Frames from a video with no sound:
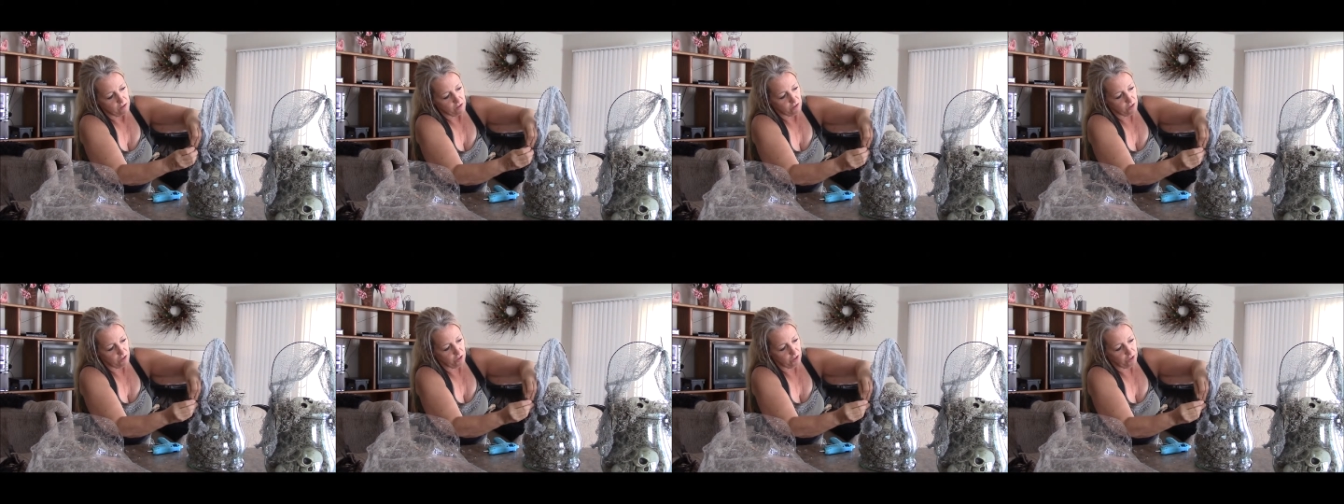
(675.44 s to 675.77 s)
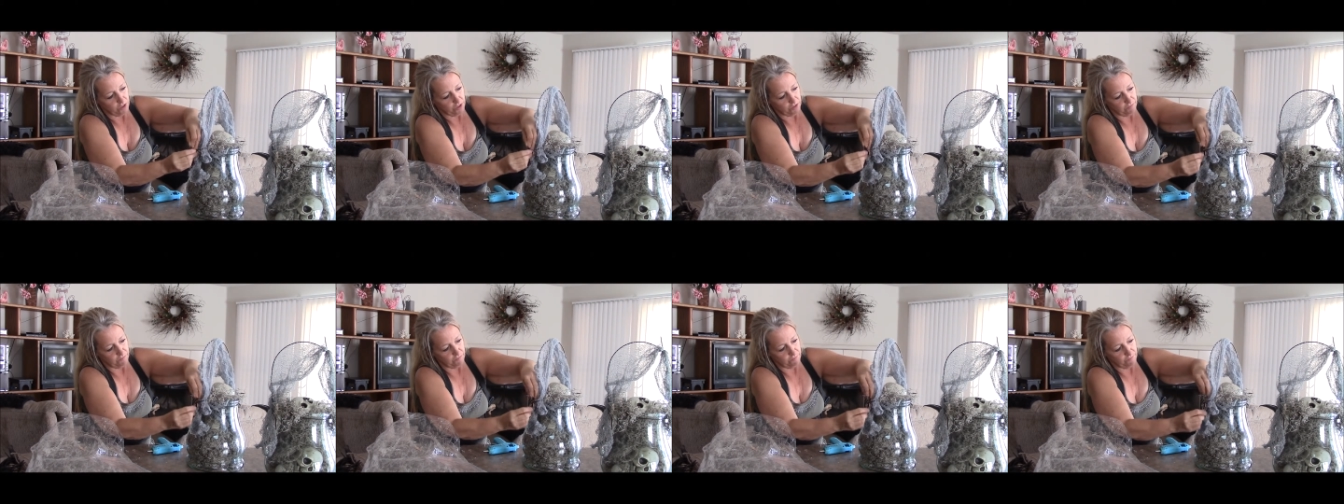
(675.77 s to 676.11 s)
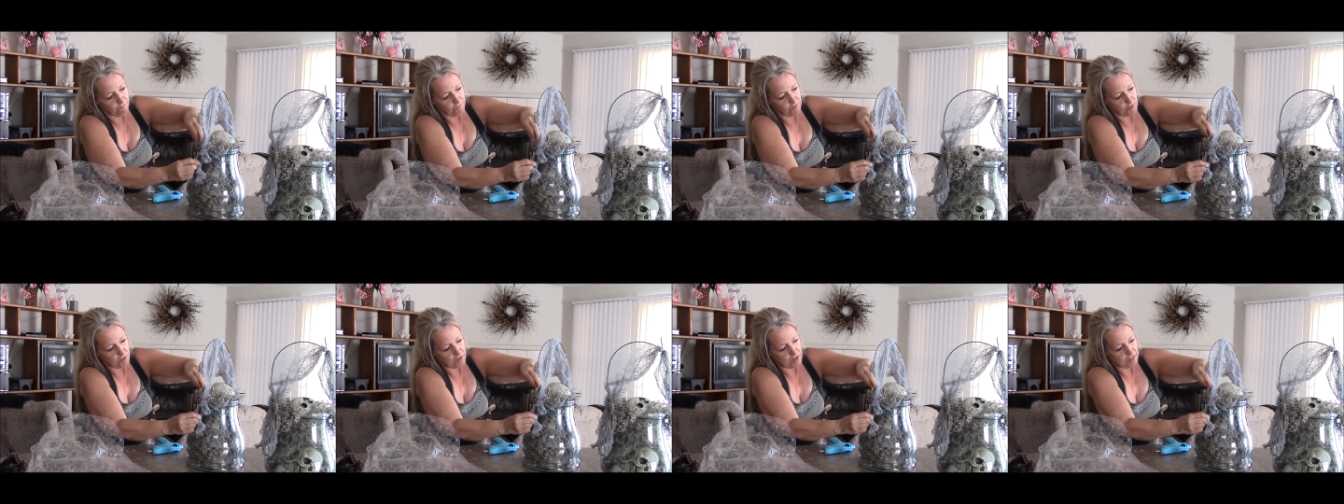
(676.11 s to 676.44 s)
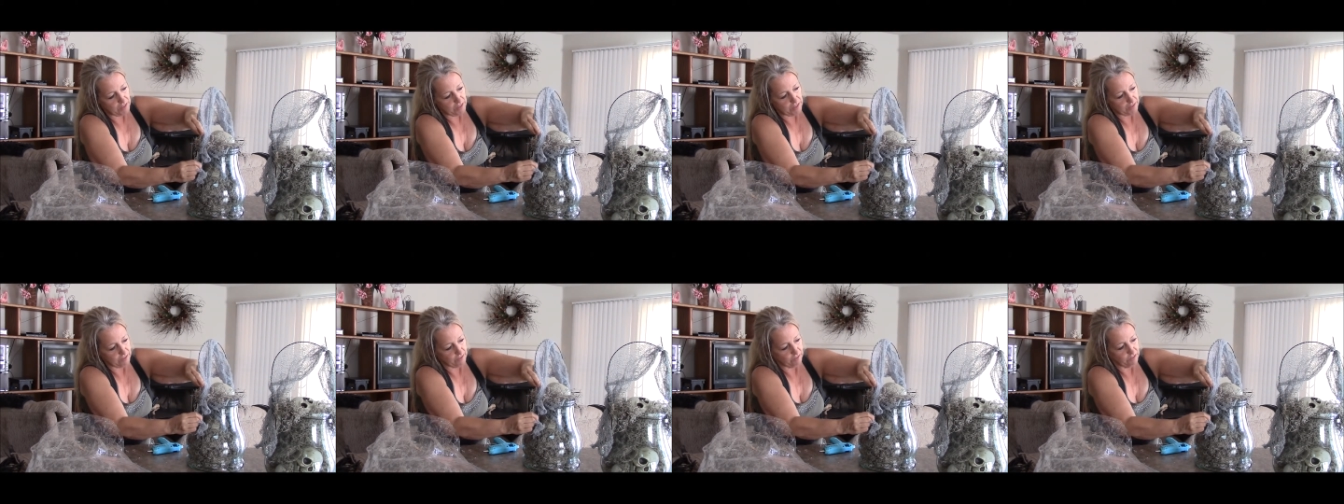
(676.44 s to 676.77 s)
Could, if you had
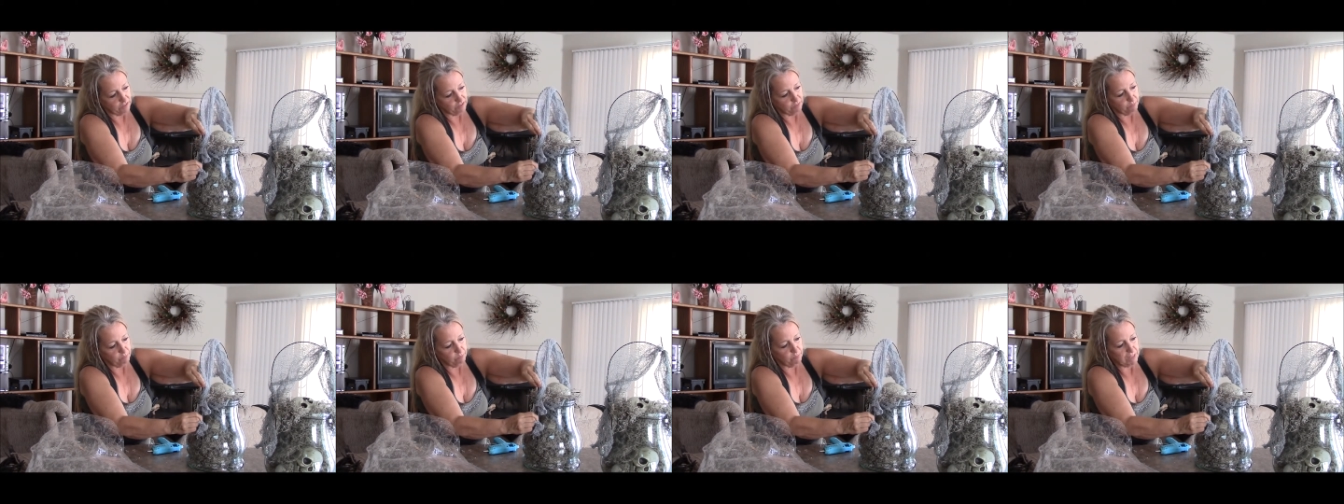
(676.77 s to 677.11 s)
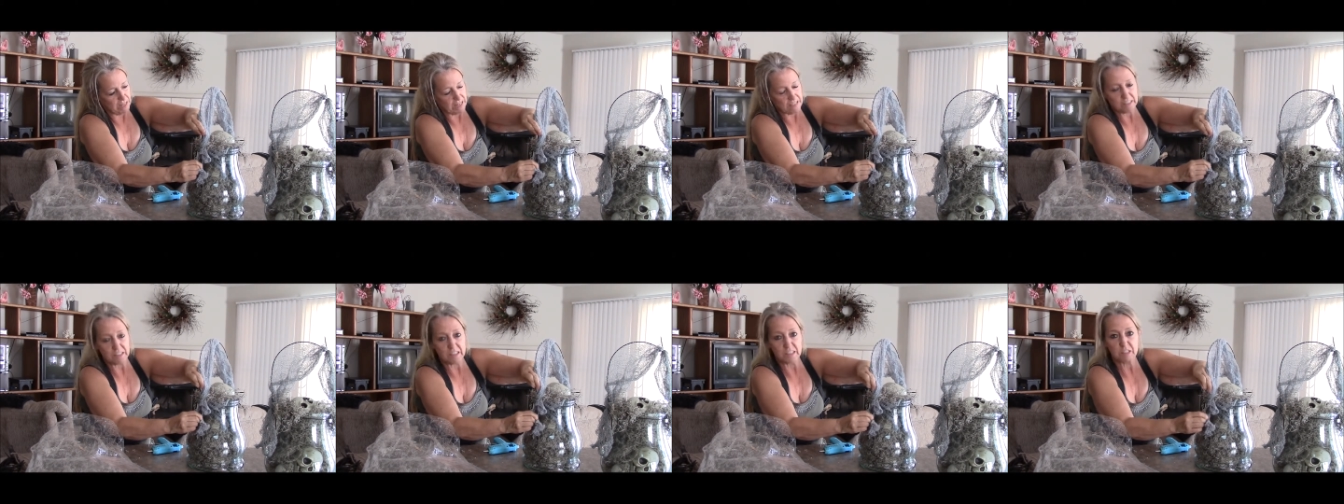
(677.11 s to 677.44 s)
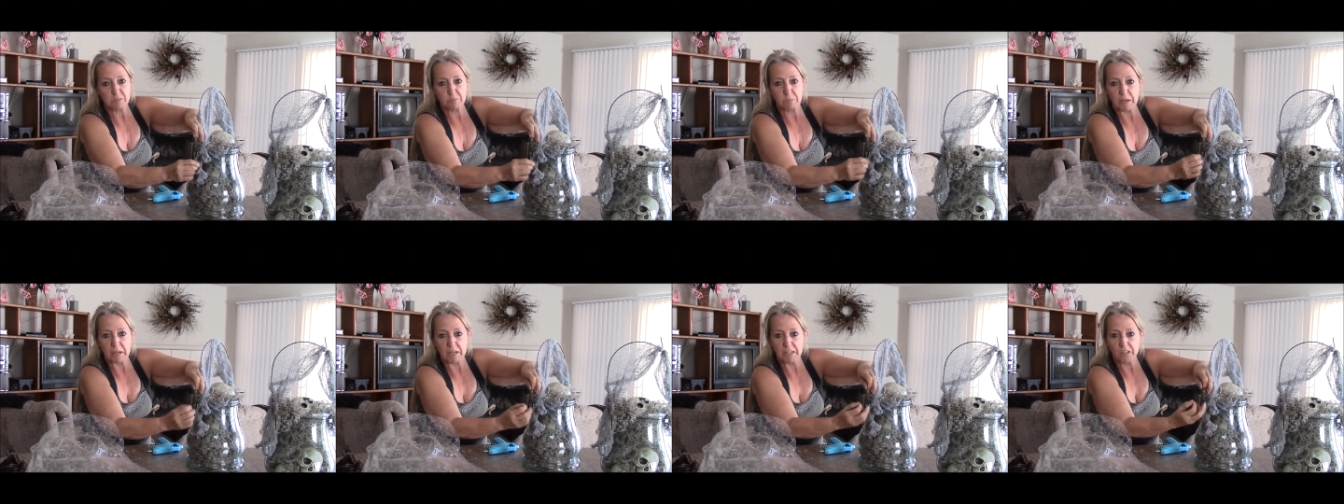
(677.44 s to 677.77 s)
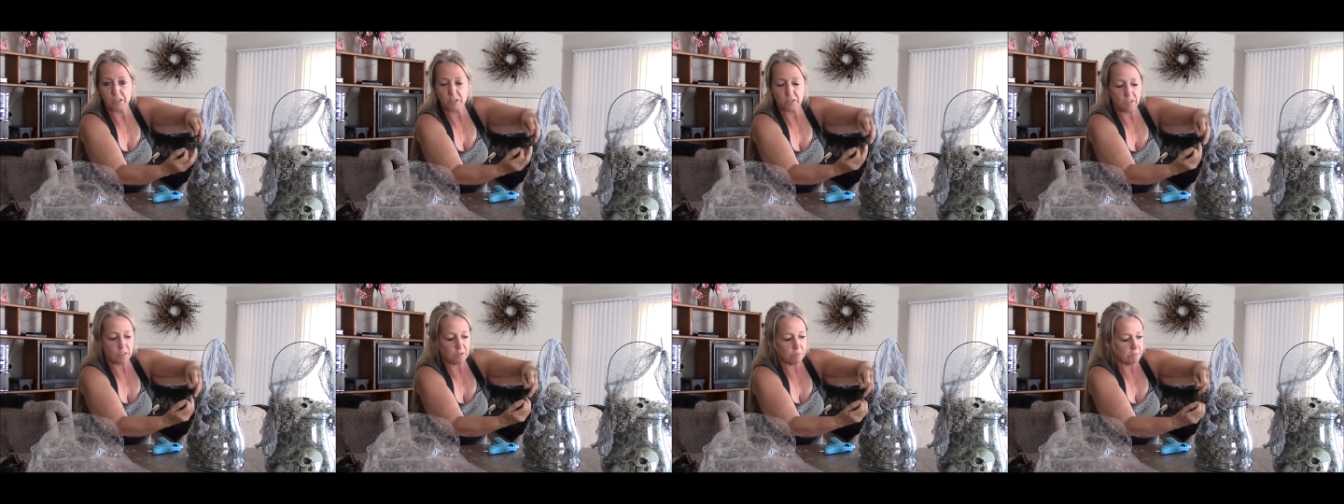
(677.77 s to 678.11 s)
like a little plastic spider
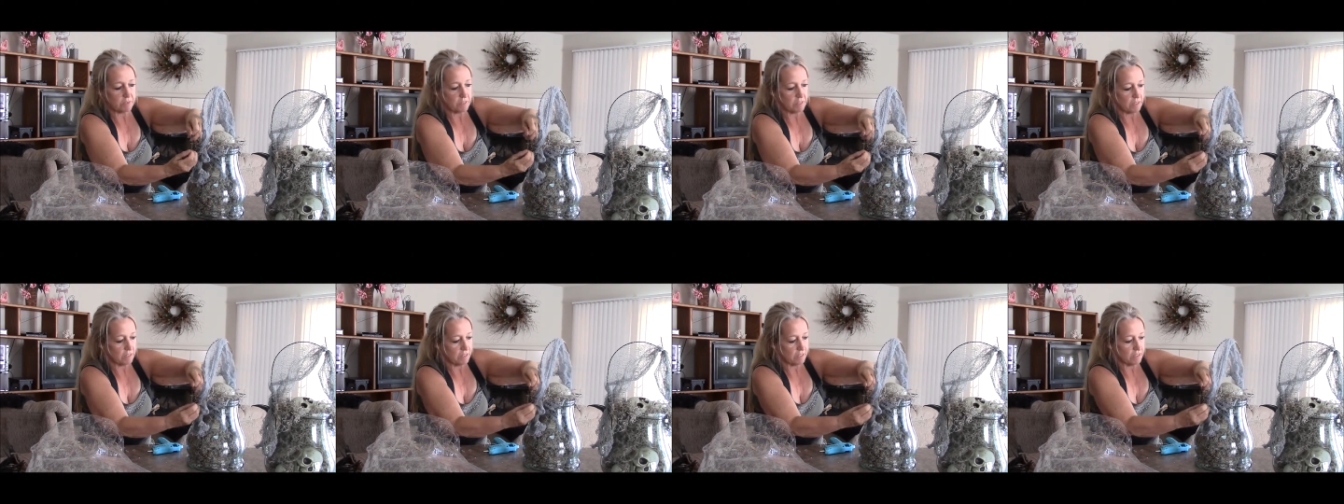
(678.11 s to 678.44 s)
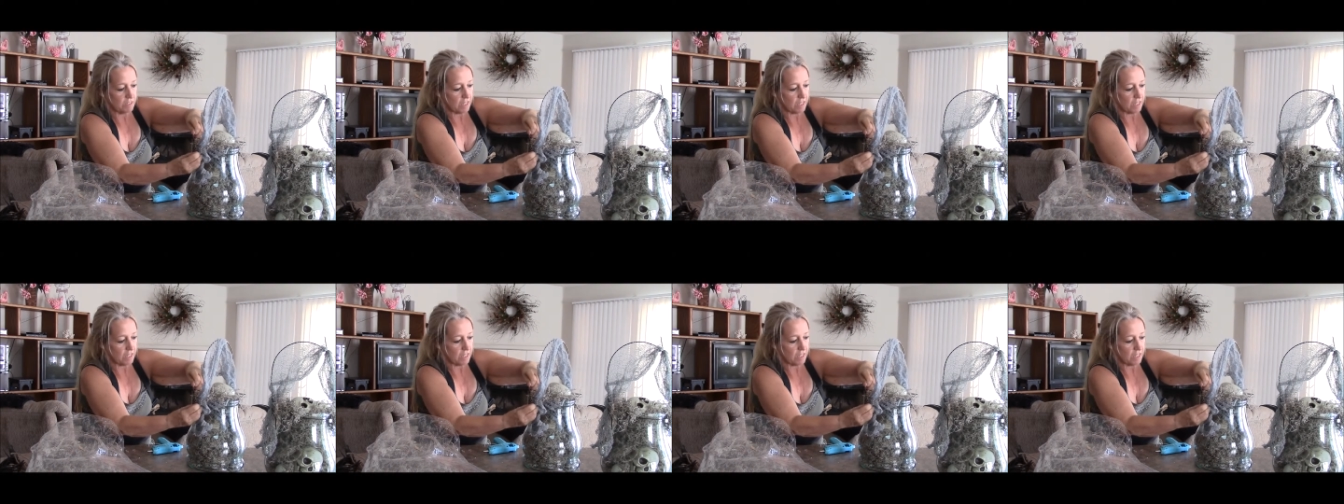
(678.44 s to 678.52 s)
or something,